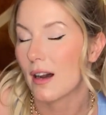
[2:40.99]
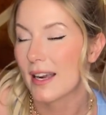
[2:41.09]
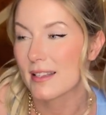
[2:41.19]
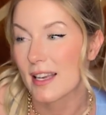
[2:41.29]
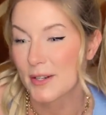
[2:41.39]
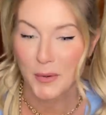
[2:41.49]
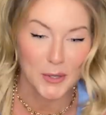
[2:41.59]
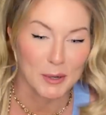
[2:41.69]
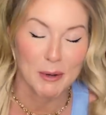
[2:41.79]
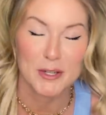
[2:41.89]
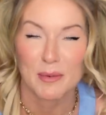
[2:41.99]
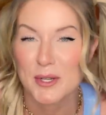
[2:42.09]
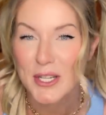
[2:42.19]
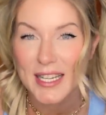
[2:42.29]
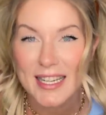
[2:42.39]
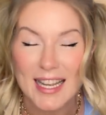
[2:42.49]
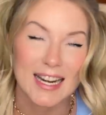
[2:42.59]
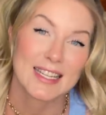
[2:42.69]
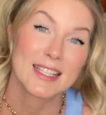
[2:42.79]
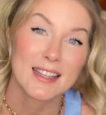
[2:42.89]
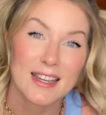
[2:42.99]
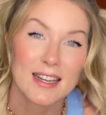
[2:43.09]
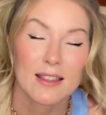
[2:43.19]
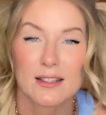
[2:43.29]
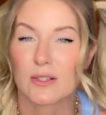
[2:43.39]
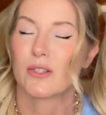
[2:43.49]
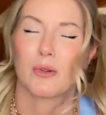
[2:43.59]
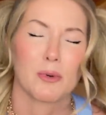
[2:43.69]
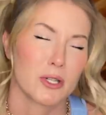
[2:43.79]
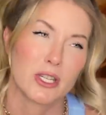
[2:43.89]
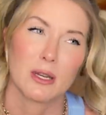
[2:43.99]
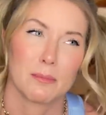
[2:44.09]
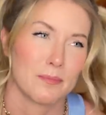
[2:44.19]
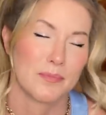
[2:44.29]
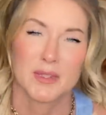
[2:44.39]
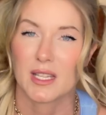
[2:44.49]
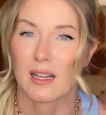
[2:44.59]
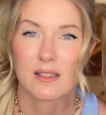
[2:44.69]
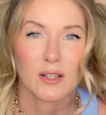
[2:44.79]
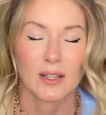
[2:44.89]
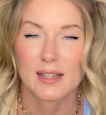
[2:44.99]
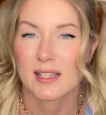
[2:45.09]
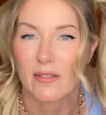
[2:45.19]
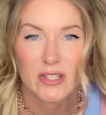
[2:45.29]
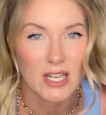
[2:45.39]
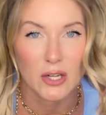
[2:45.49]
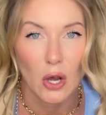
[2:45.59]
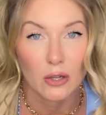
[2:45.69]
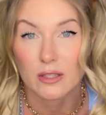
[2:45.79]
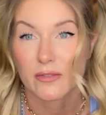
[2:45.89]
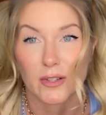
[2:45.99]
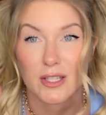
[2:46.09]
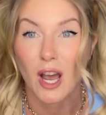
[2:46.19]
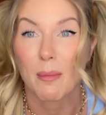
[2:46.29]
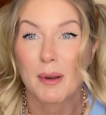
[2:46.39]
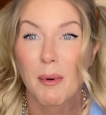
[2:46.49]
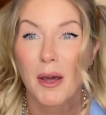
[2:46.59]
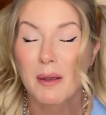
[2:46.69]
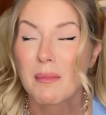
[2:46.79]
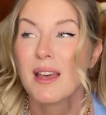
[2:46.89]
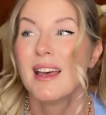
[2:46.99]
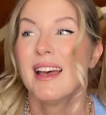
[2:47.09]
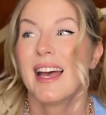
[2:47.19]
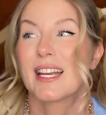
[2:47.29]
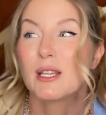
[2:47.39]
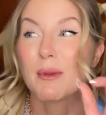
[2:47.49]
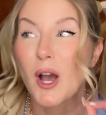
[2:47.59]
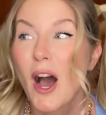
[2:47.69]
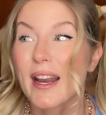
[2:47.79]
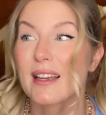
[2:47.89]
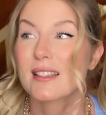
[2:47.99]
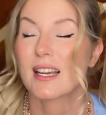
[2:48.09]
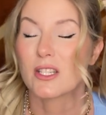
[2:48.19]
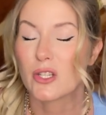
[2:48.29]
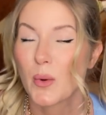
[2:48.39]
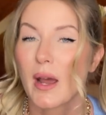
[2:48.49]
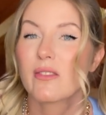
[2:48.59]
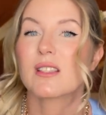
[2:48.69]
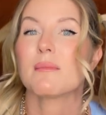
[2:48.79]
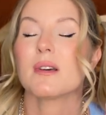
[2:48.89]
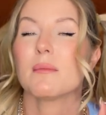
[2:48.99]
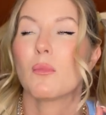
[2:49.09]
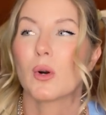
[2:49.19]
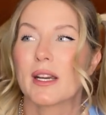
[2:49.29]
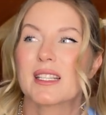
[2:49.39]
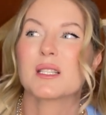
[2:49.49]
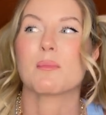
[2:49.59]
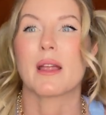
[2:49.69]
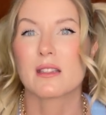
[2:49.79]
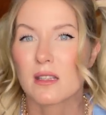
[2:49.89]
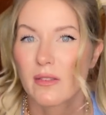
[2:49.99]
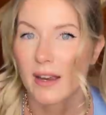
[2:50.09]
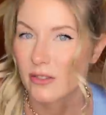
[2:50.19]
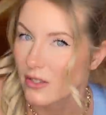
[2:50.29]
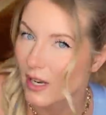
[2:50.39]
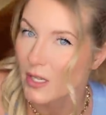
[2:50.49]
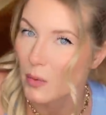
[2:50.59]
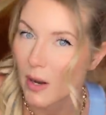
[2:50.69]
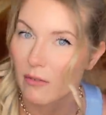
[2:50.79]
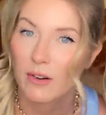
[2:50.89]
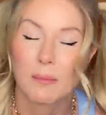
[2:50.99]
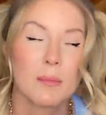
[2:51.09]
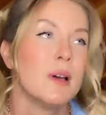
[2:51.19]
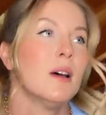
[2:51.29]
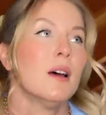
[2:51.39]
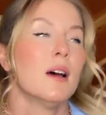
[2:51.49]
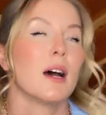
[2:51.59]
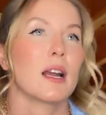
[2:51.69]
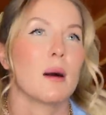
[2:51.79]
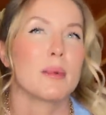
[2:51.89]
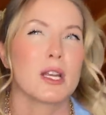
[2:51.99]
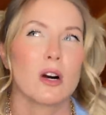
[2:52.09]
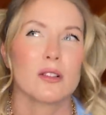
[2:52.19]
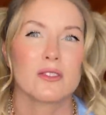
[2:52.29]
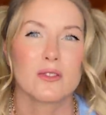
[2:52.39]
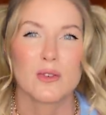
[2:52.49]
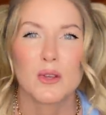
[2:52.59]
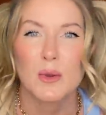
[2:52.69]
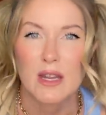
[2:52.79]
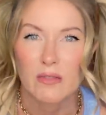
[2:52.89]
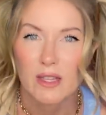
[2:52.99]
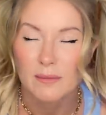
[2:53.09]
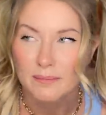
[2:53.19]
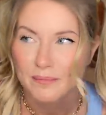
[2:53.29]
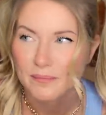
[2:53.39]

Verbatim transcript: I decided to order a bunch from Shein, and I did, and these are super cheap sets. They're like seventeen dollars for a top and a bottom. And to be honest, I do have some more expensive exercise wear from a company called Do You Even,